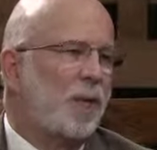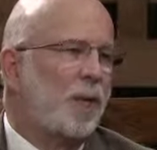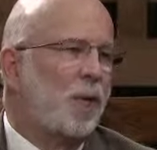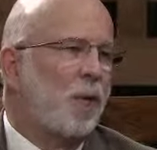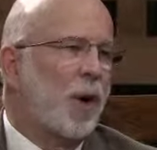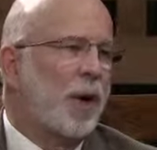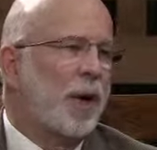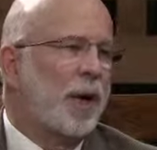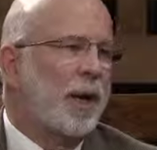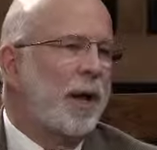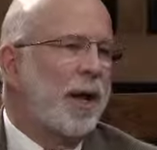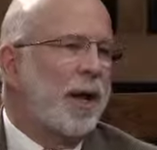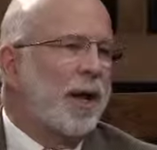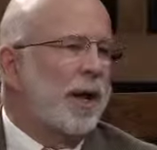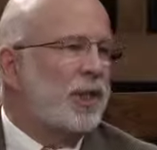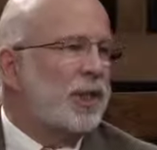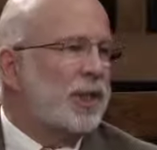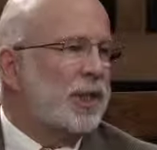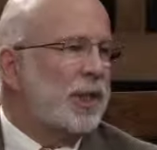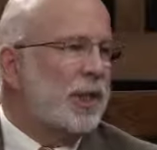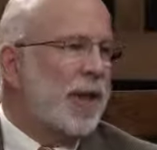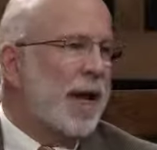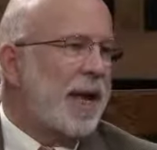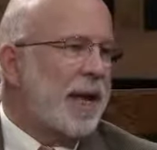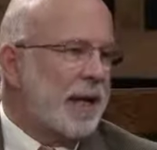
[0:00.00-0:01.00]
what a
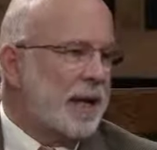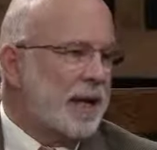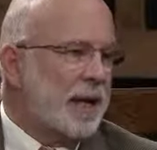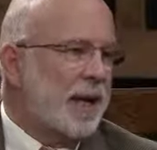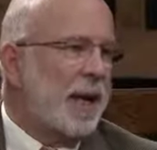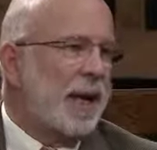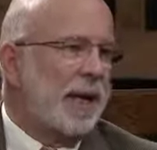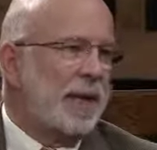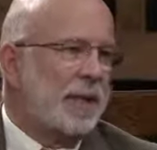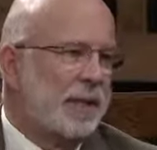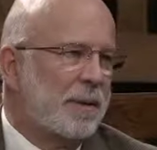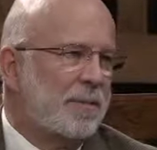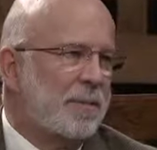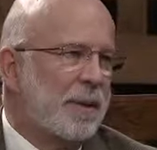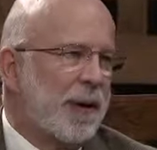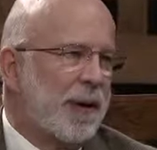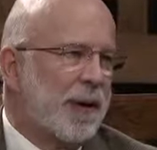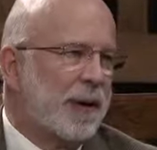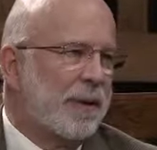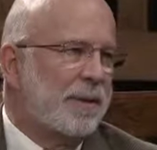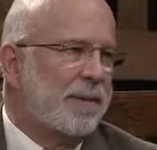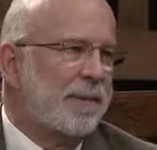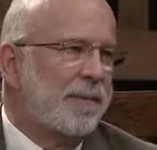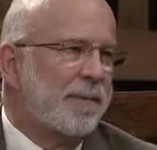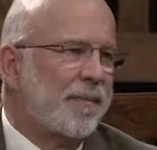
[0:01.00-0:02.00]
state ought to
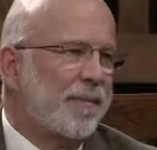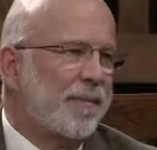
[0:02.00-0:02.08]
be.